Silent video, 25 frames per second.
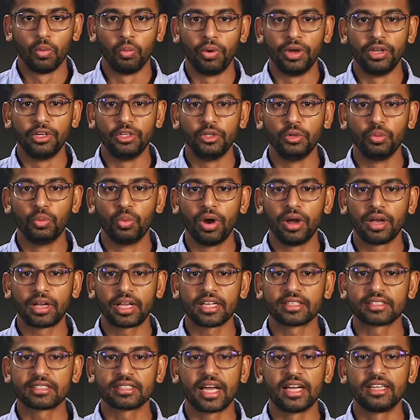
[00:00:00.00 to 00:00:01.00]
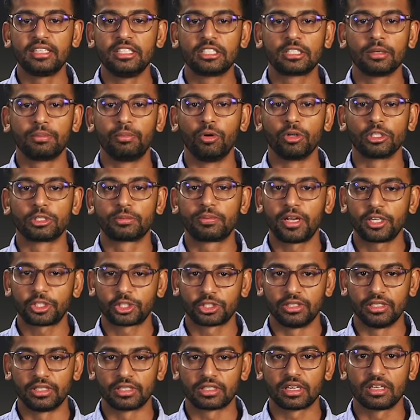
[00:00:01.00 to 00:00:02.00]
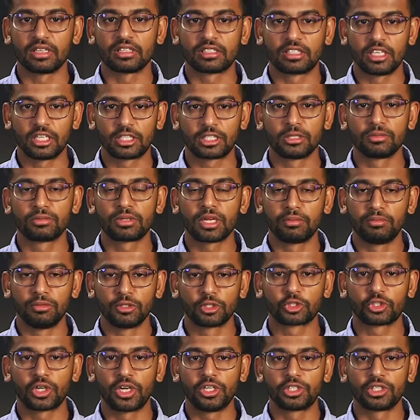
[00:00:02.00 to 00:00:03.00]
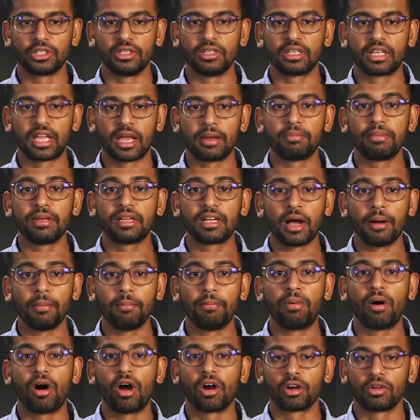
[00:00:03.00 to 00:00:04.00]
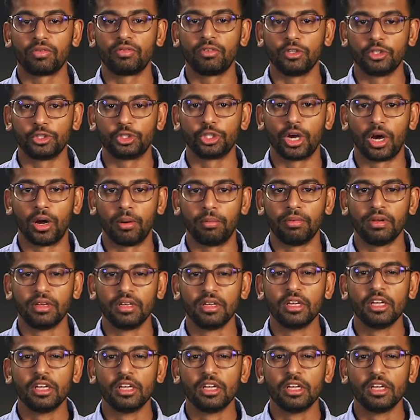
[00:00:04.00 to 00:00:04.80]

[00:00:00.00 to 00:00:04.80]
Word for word: When you work as an IT support specialist, systems administration can become part of your job,